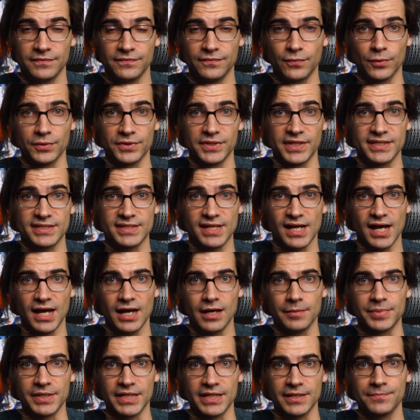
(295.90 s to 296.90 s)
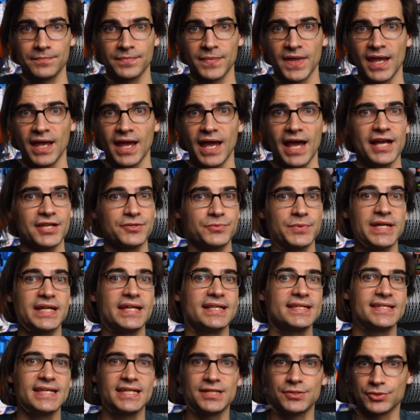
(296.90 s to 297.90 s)
for this hobby as we
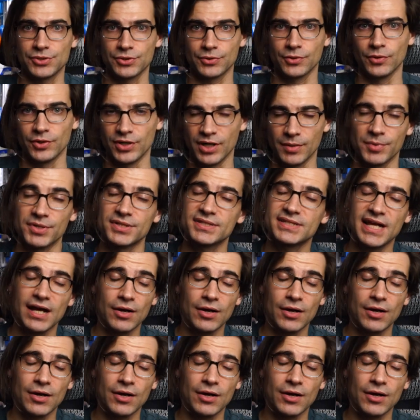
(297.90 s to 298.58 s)
continue to grow numbers.